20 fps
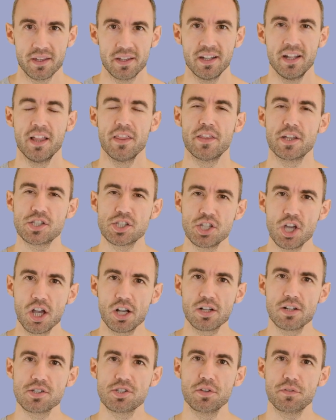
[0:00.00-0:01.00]
The
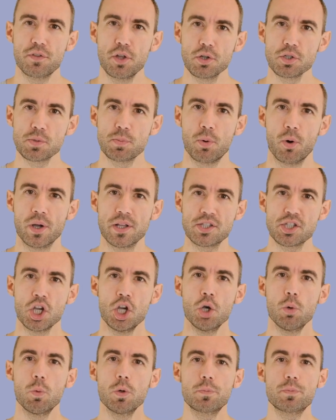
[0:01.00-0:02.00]
circles of those points
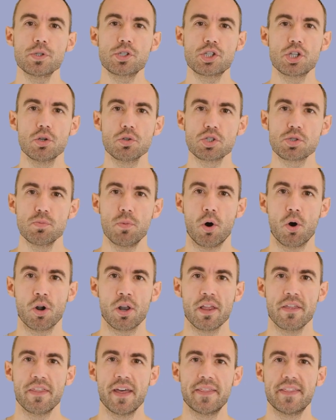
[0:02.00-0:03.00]
would be so small
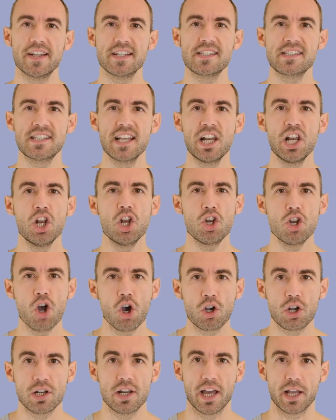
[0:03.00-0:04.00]
that they still
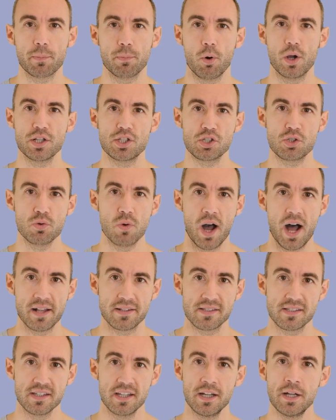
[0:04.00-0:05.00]
look like points to
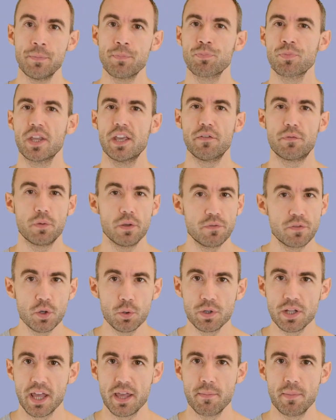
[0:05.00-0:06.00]
us if we view
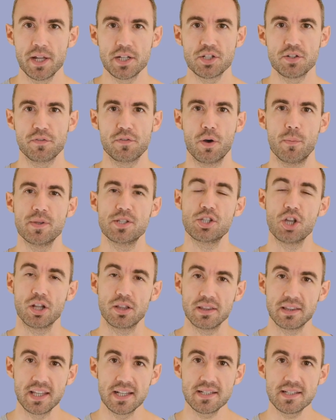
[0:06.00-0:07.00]
the image from a certain
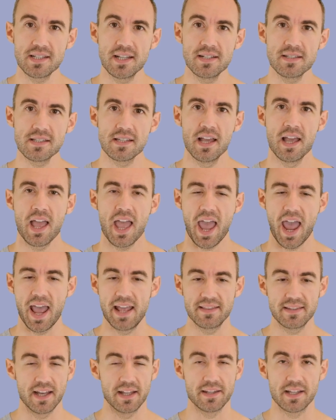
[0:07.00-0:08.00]
distance
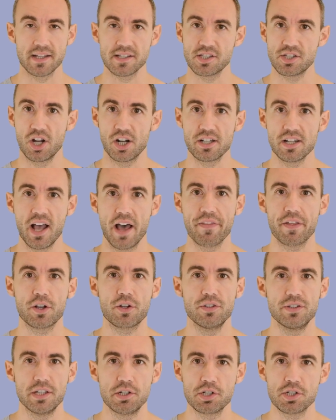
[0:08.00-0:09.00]
and under certain other
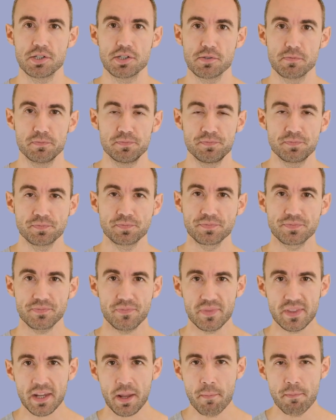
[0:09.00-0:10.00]
conditions.
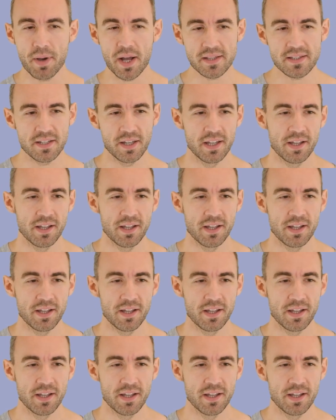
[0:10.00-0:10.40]
But